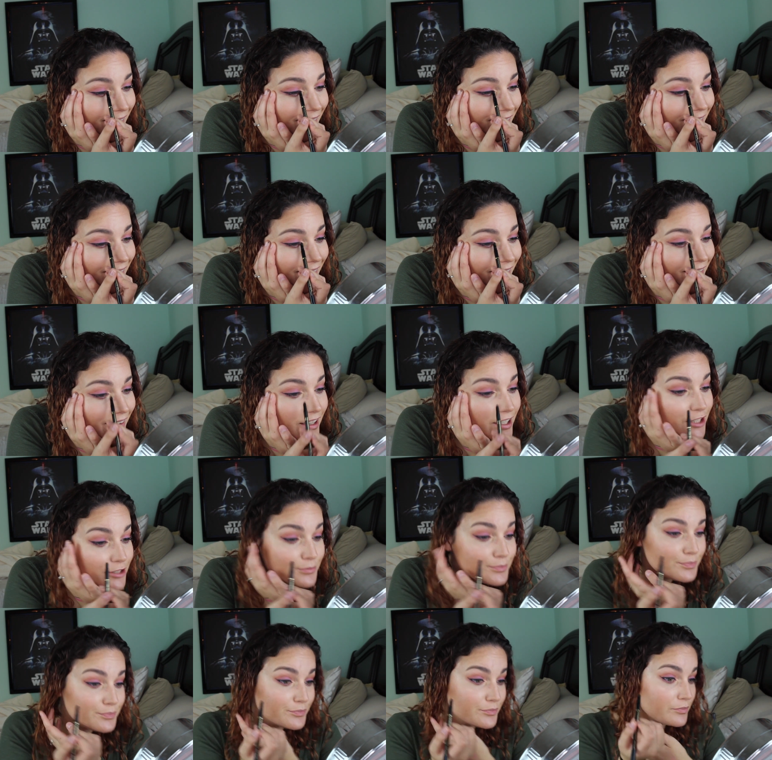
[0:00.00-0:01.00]

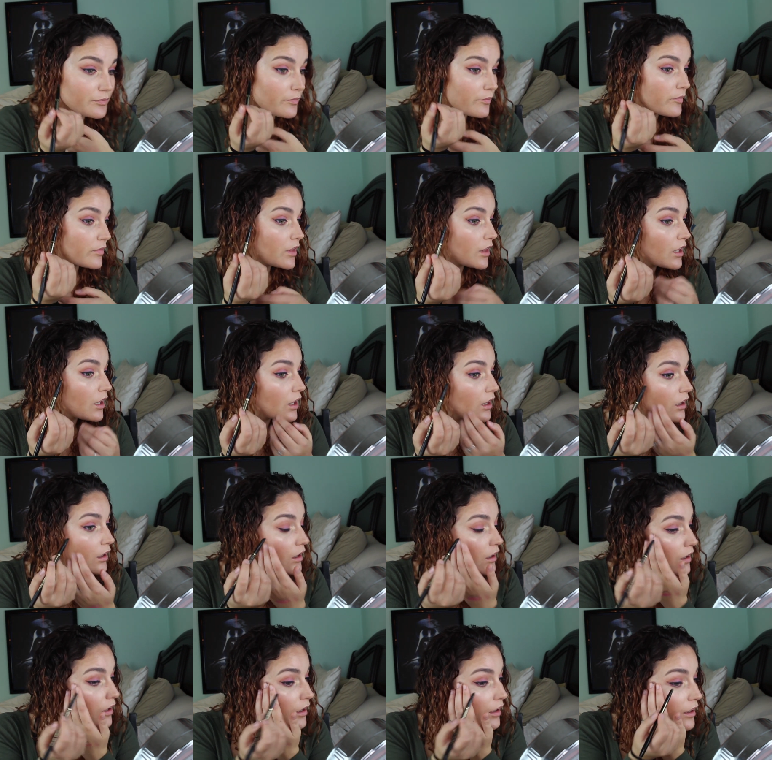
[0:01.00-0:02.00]

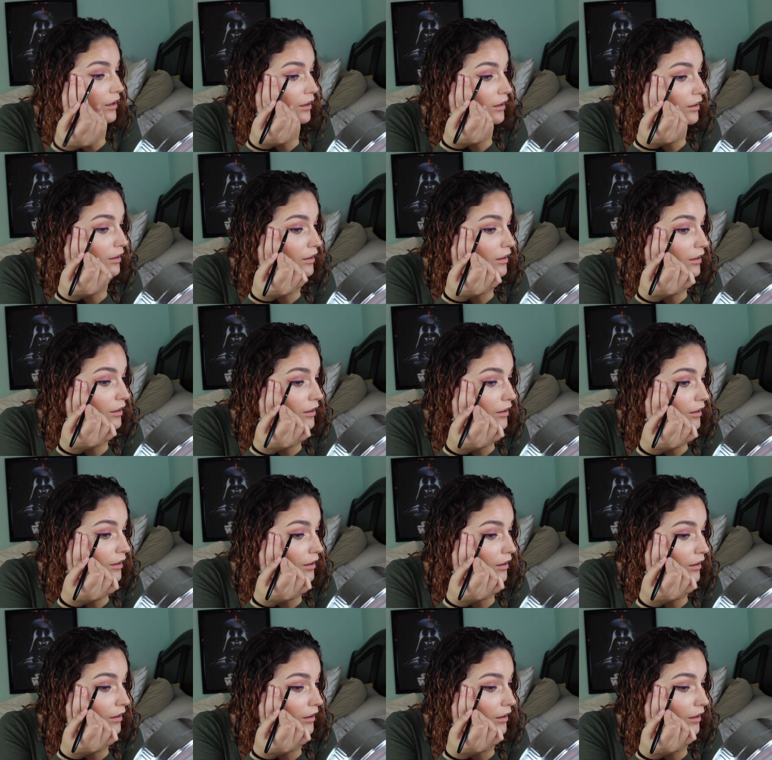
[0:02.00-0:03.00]

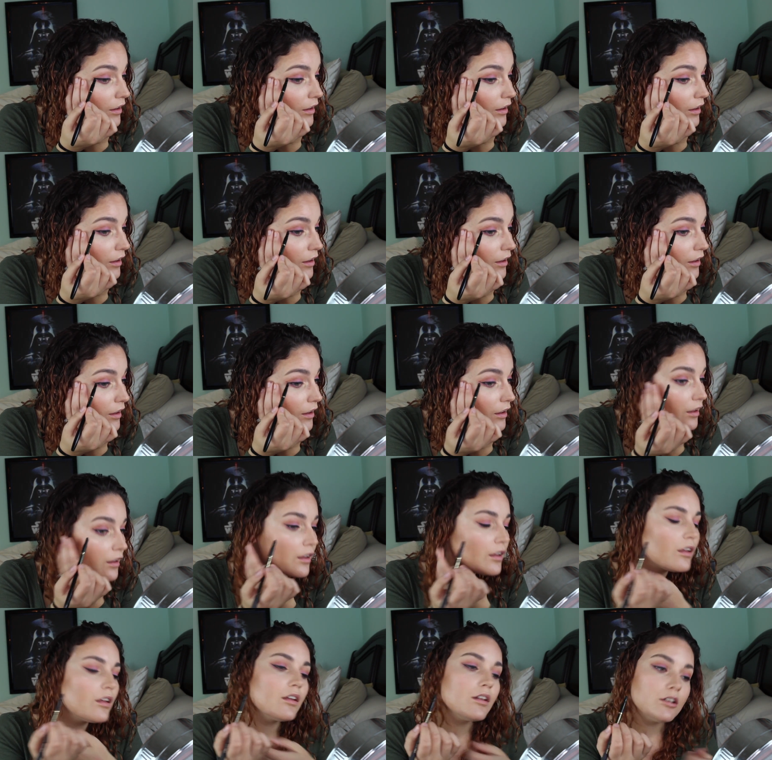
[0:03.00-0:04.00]

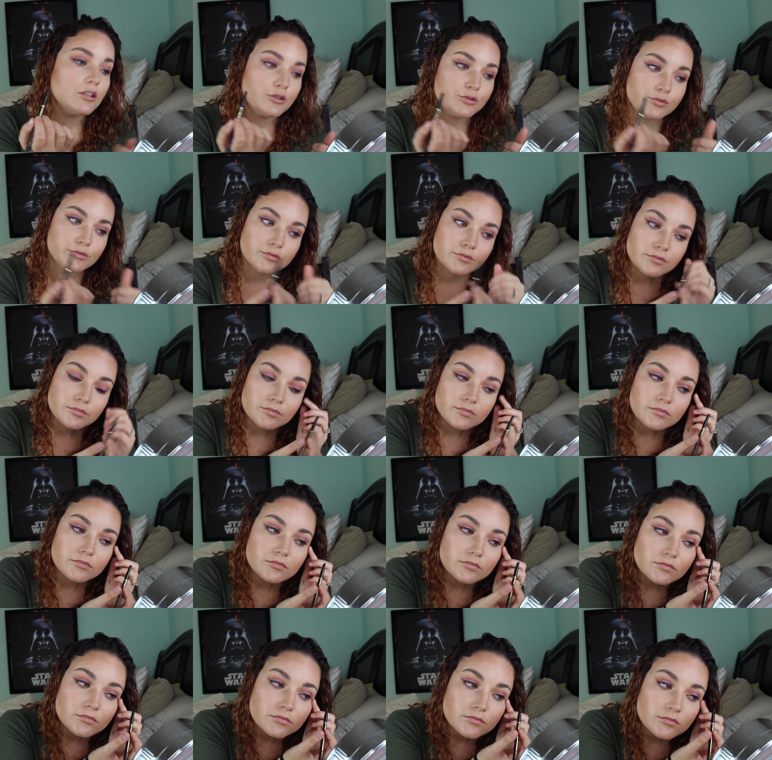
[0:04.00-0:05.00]

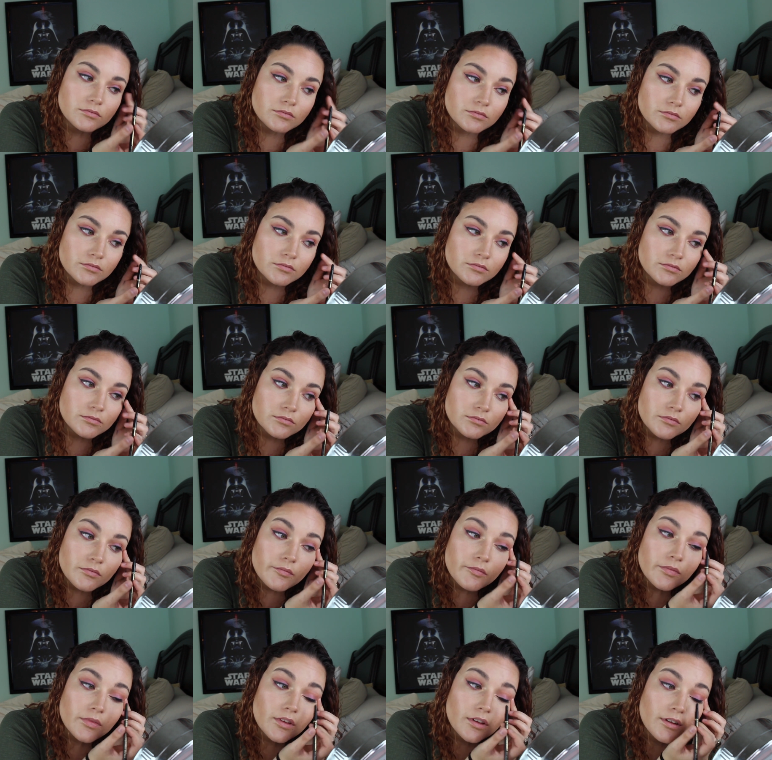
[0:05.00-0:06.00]

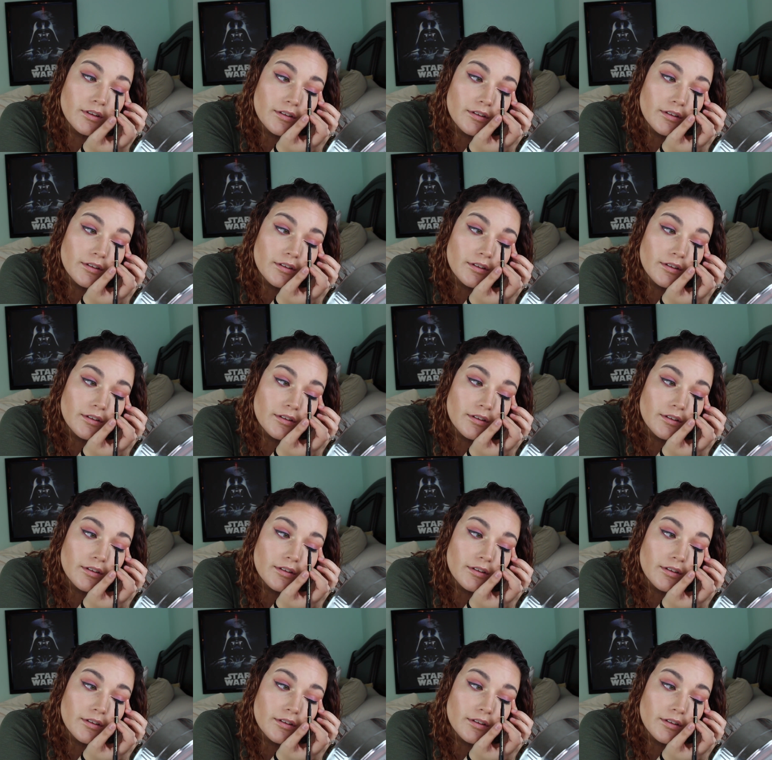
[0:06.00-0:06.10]
Nobody speaks.